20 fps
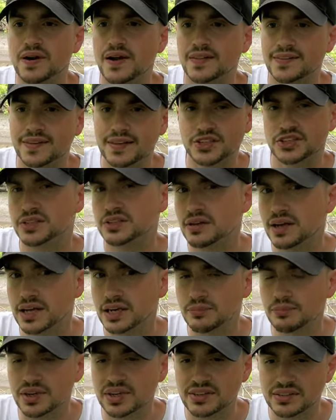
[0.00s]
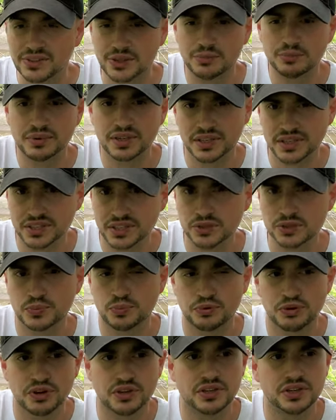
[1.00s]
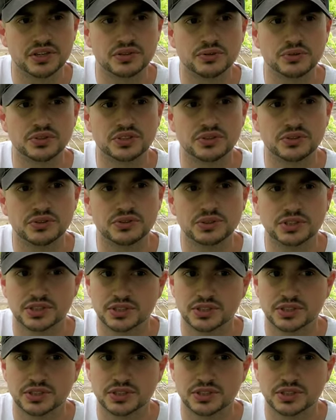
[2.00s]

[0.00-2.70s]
I think she liked me a little bit. She was pretty cute too.